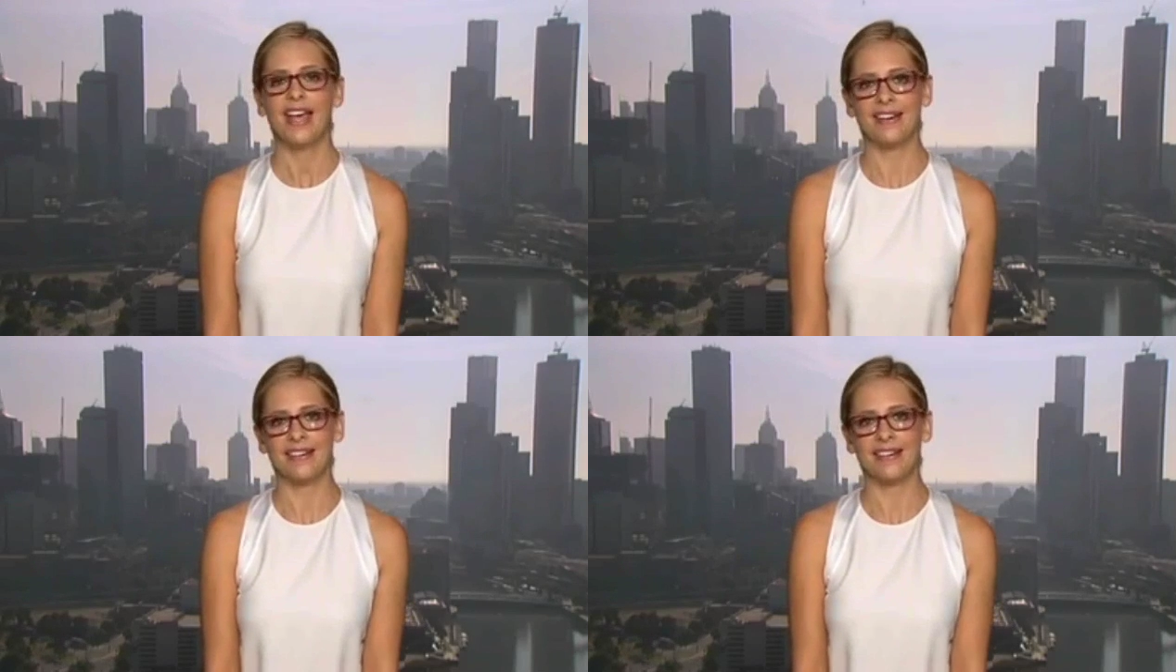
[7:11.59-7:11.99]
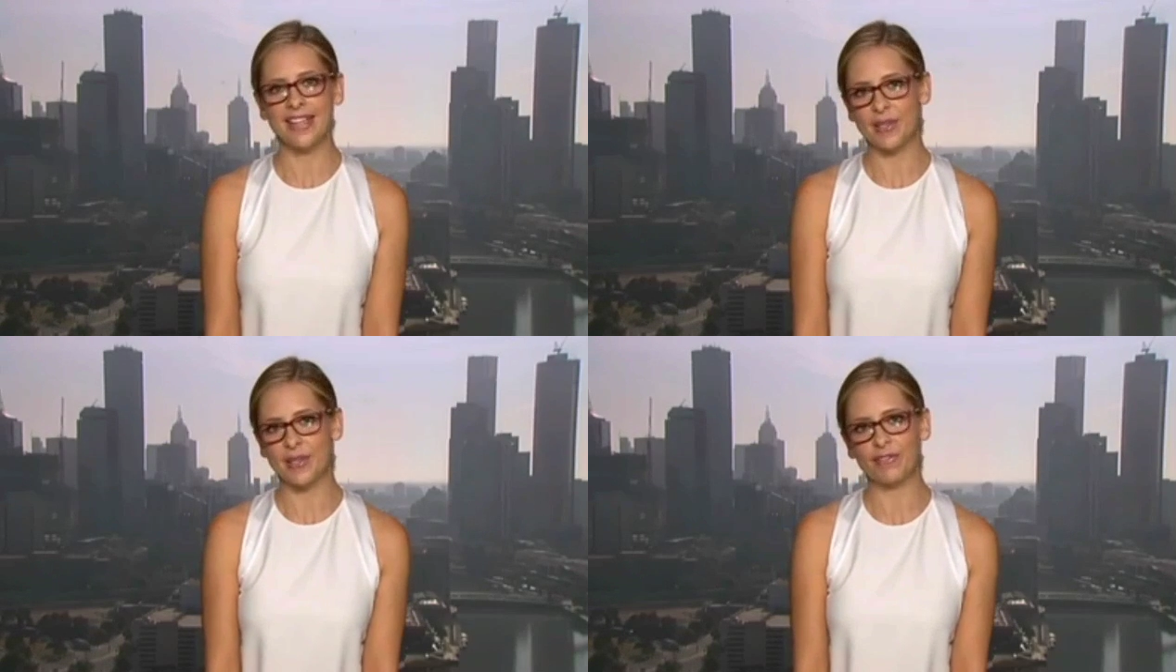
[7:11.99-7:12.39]
and
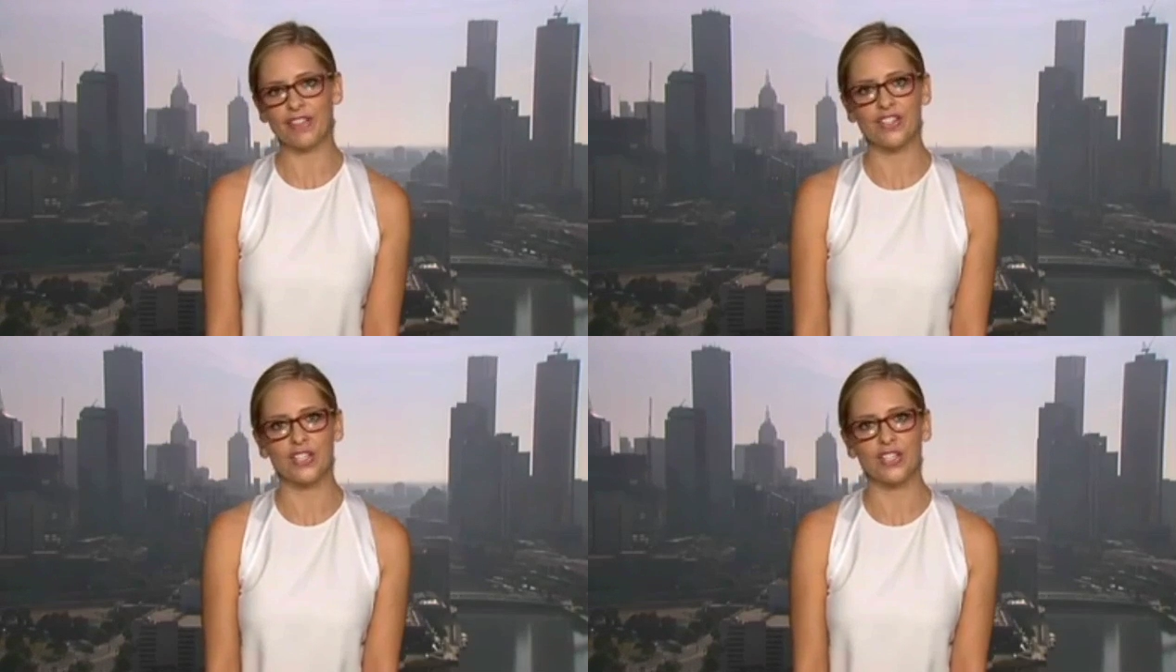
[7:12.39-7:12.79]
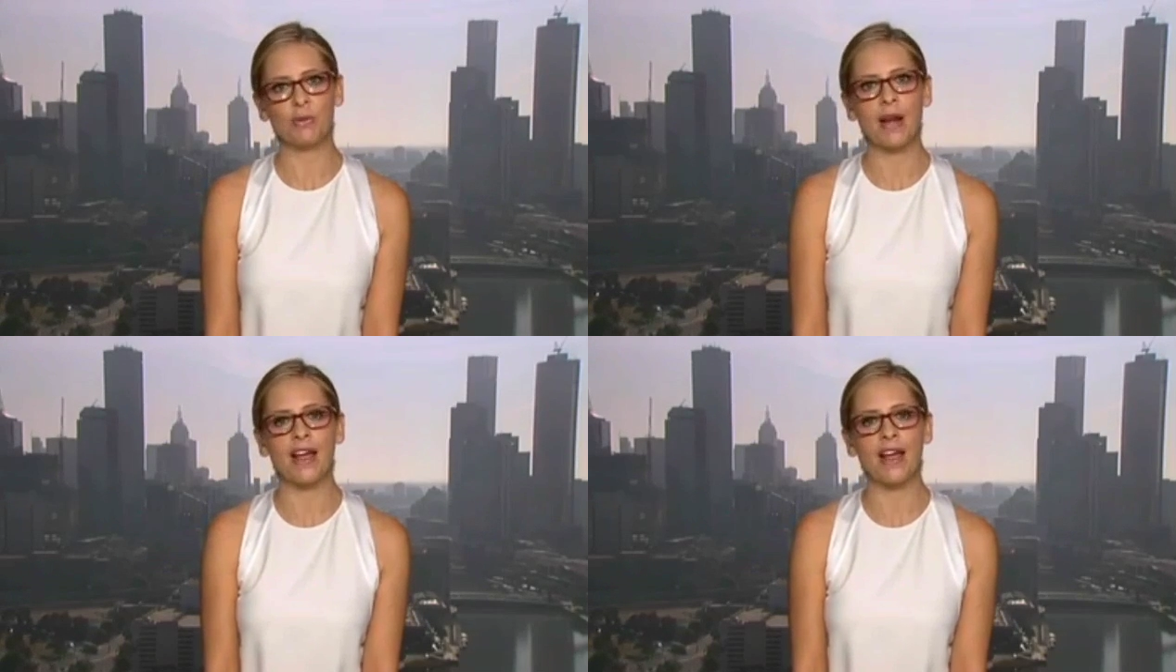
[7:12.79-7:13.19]
get the privilege to
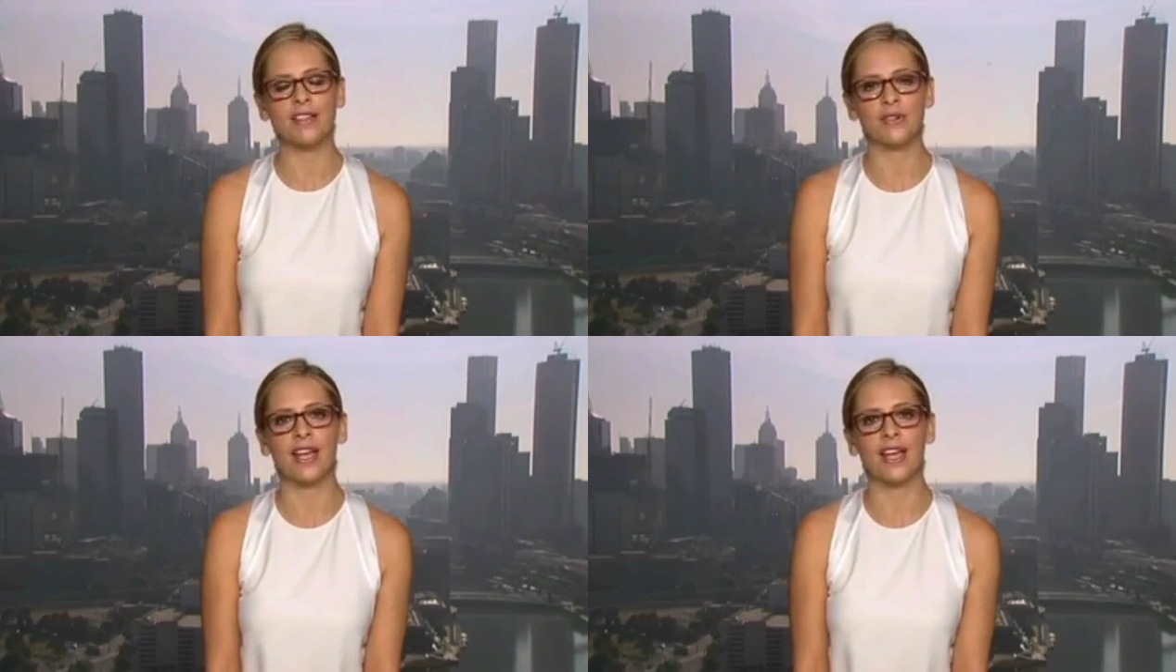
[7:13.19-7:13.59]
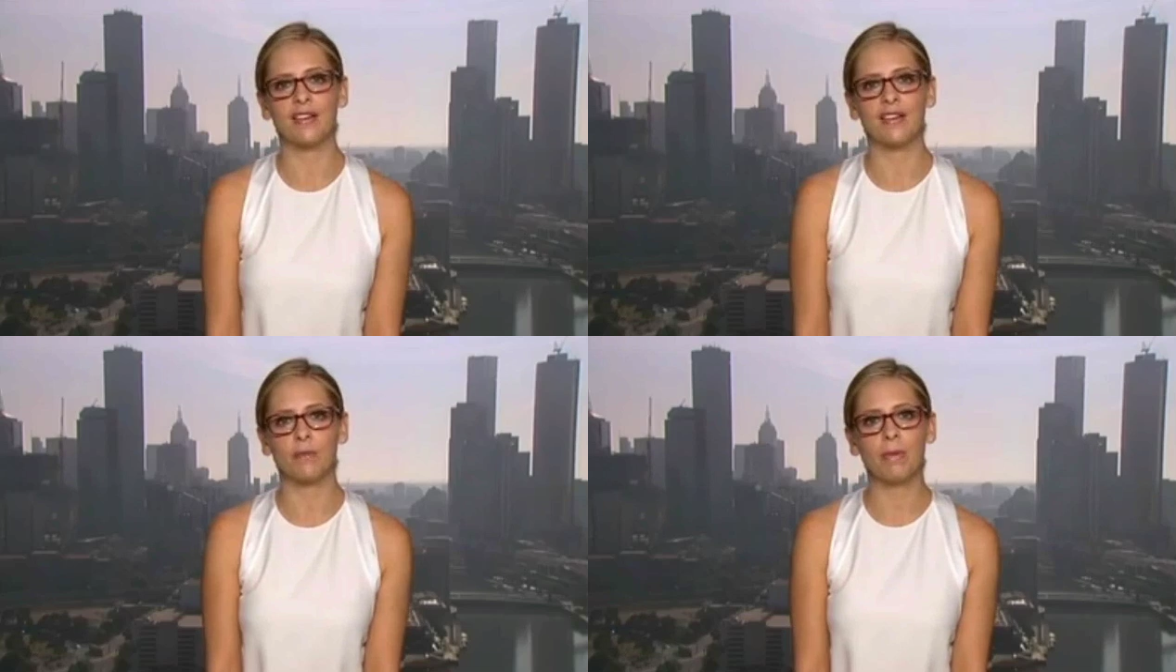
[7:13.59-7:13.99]
do, but I also get